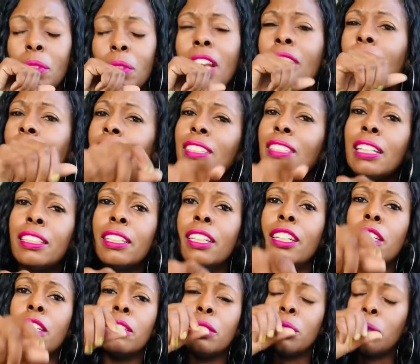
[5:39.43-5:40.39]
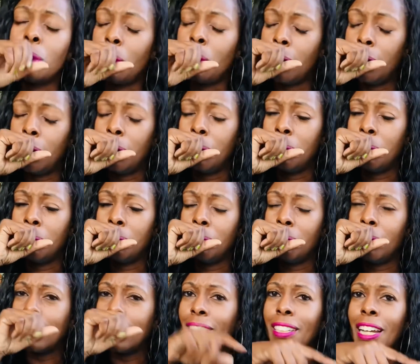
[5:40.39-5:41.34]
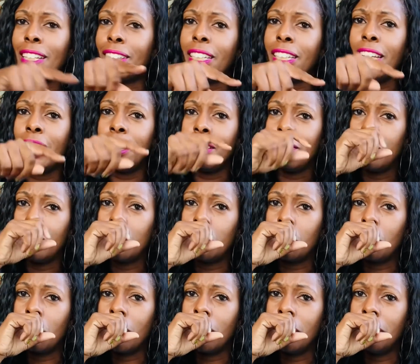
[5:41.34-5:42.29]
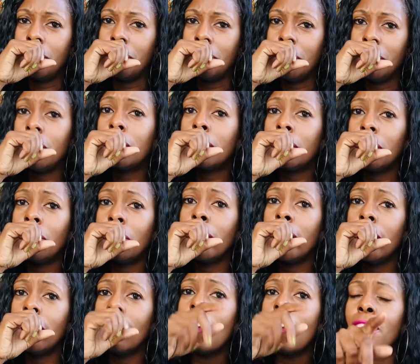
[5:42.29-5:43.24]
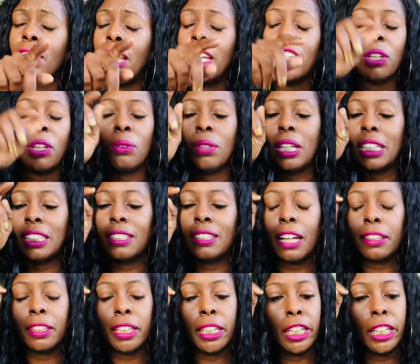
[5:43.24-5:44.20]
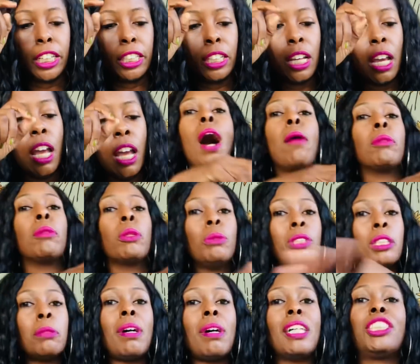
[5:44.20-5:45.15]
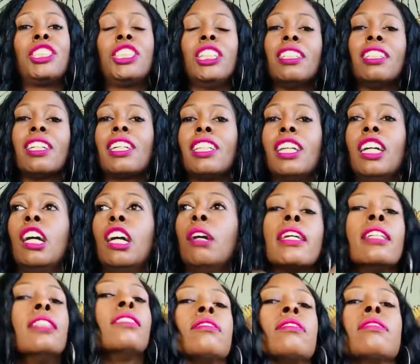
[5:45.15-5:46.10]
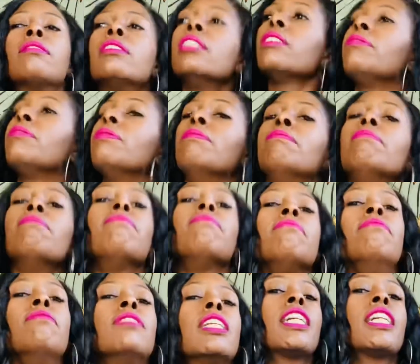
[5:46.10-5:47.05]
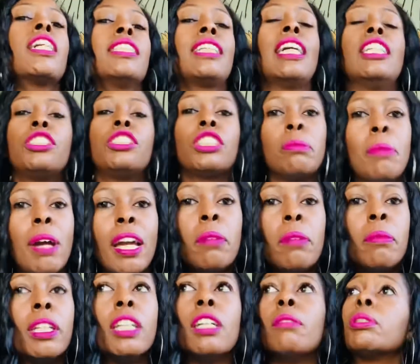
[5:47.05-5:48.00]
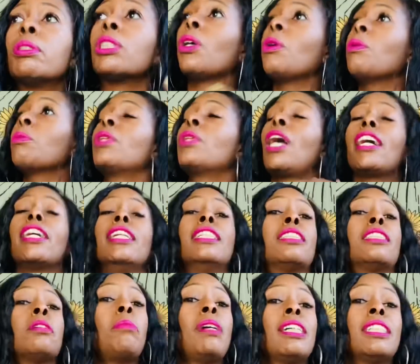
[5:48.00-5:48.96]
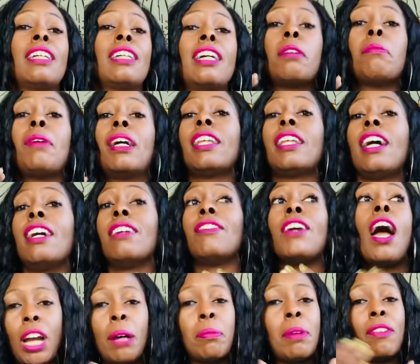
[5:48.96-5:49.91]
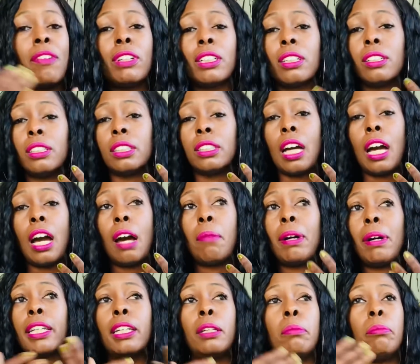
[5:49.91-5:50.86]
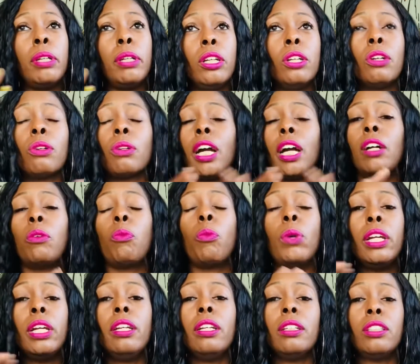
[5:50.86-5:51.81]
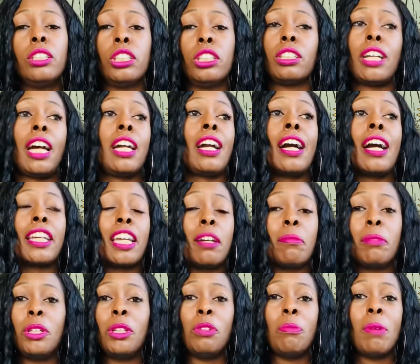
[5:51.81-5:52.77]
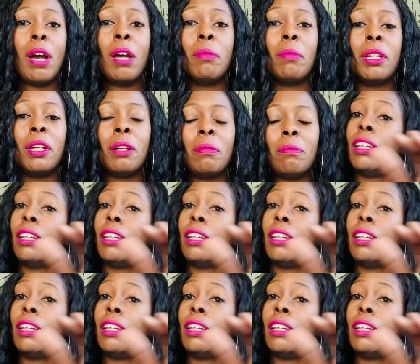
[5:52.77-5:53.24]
That's not the end of the story. That's not the end of the story. You still here? Thank you. That's not the end. I'm losing my shit in the club because I just met Eminem. So like, it's the best night of my life. I'm having a good time. I get a beer. Like I can't believe you met Eminem.